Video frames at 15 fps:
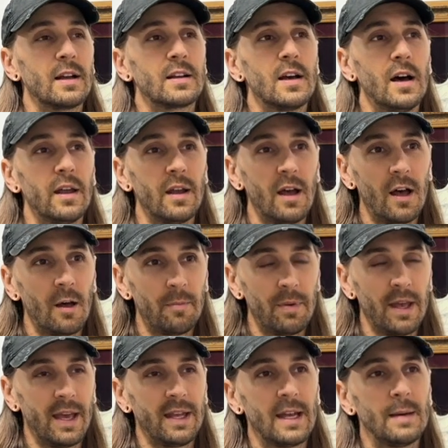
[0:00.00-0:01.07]
cut
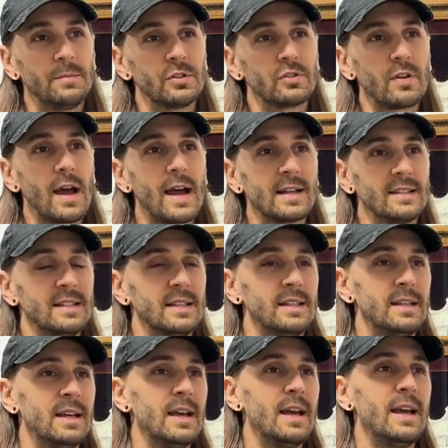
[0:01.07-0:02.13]
up and abstracted